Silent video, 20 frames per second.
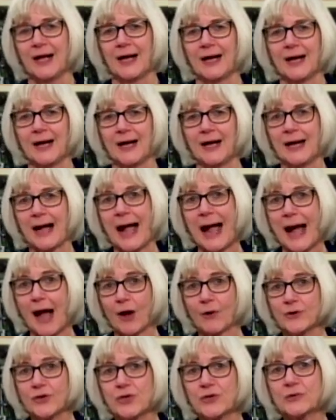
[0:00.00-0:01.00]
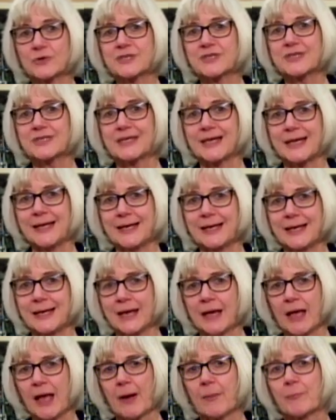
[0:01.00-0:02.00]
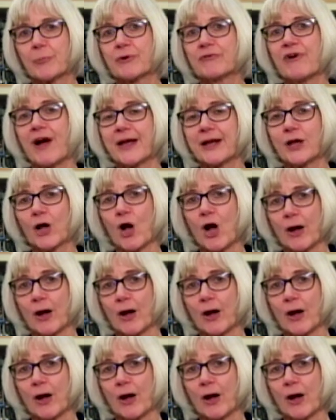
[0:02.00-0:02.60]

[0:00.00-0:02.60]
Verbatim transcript: How do you see providing